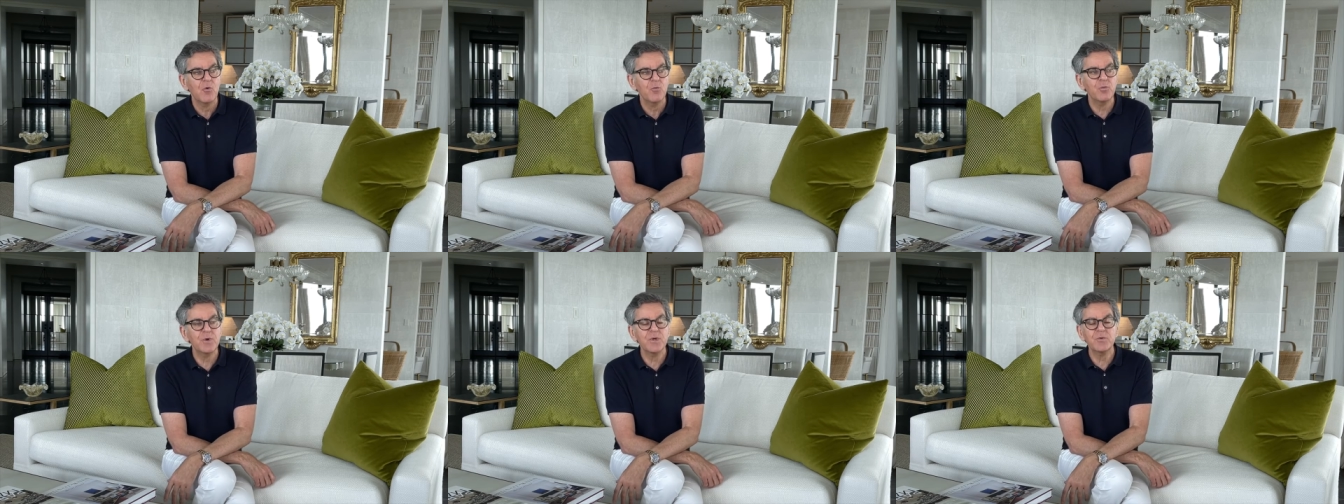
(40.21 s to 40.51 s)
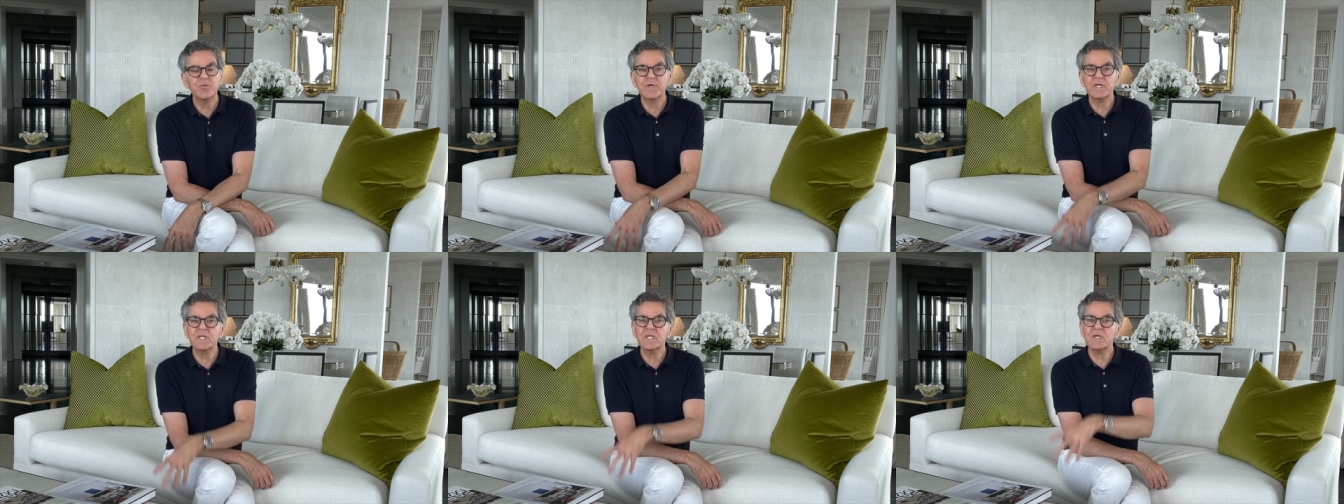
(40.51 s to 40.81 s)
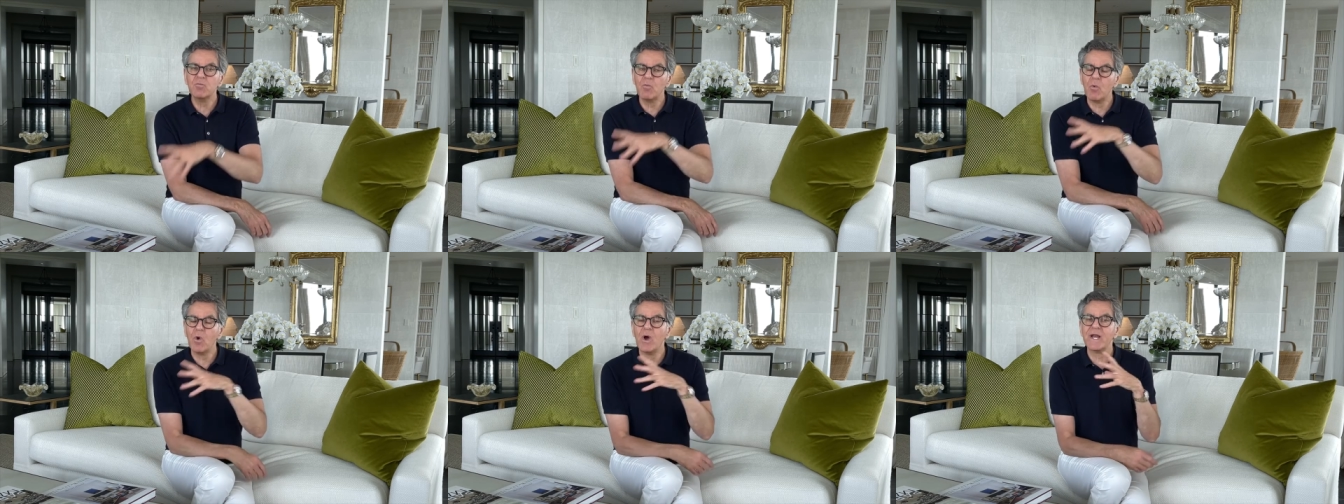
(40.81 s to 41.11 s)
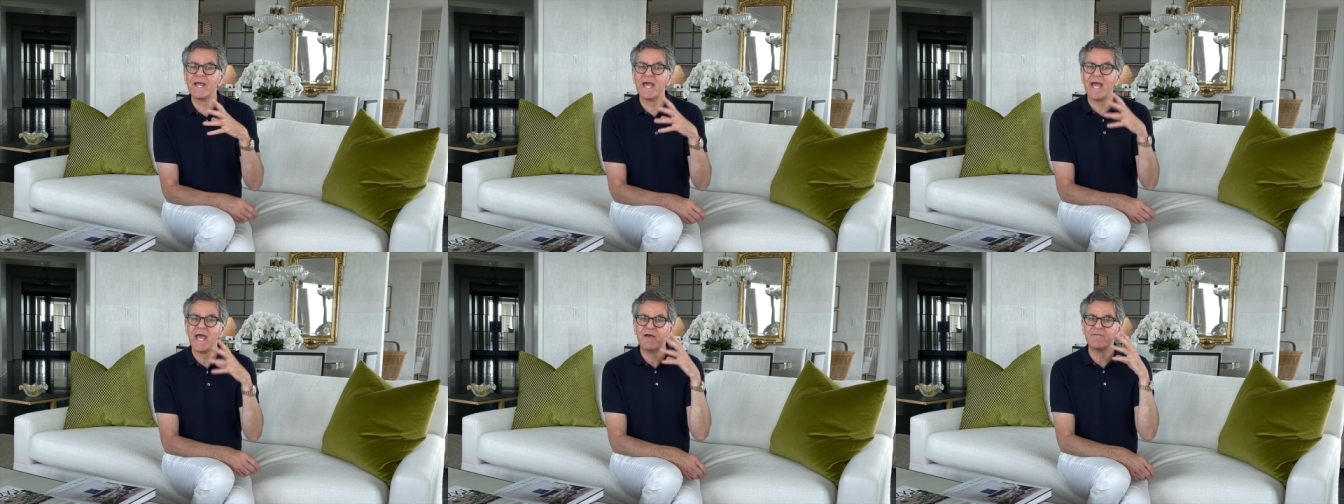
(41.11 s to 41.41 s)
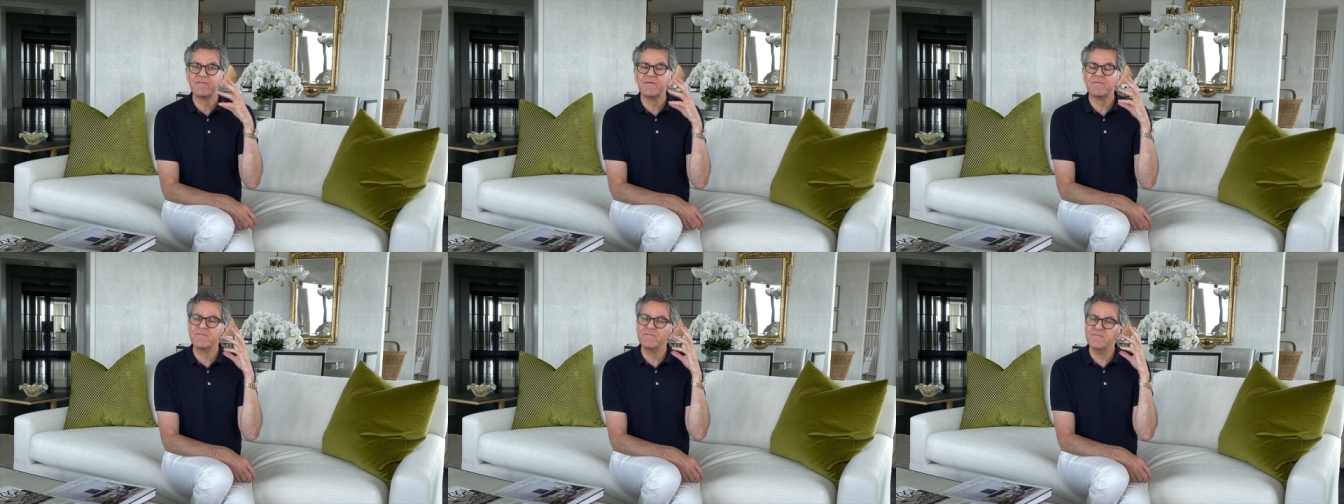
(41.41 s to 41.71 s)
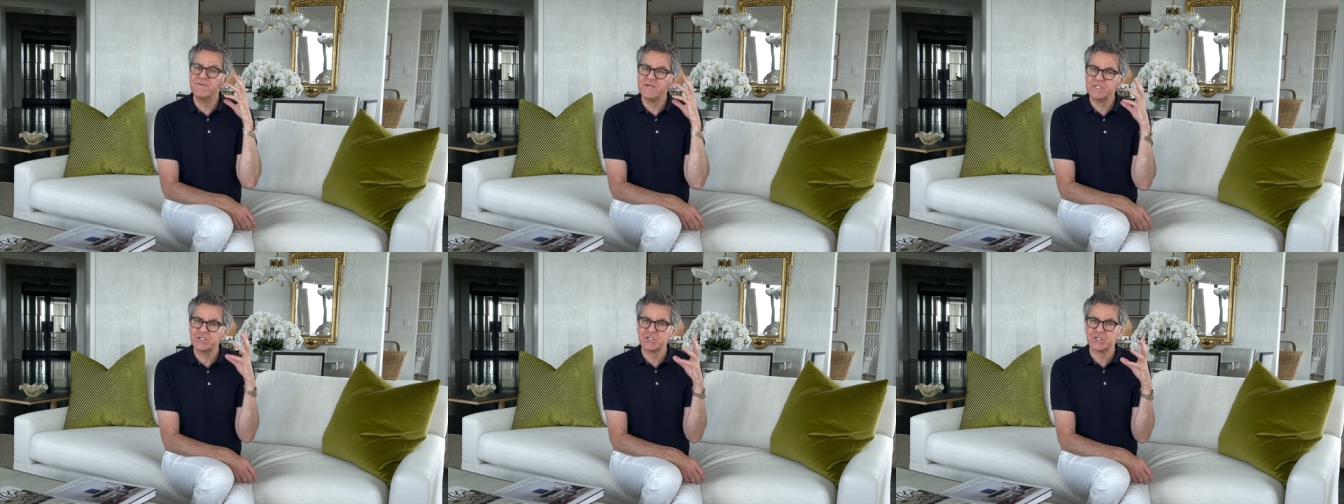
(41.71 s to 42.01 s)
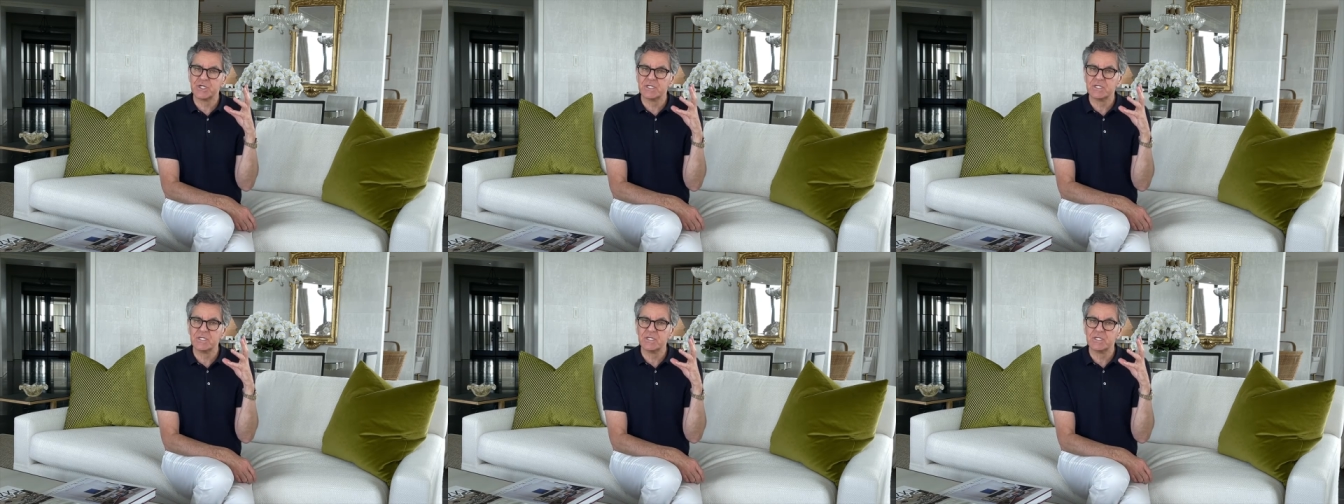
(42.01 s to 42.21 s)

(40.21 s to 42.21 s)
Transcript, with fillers: we really want to have a vision.